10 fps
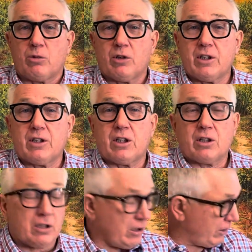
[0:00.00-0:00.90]
in there
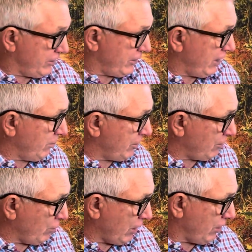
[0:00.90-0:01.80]
called sigma
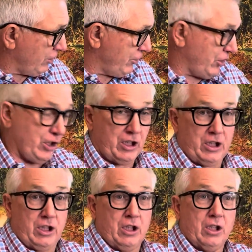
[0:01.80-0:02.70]
squared
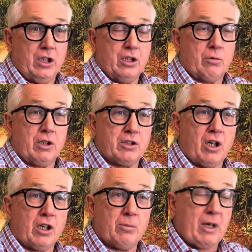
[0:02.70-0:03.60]
G. We're going to
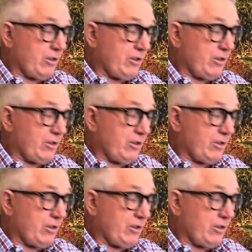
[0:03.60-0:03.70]
talk about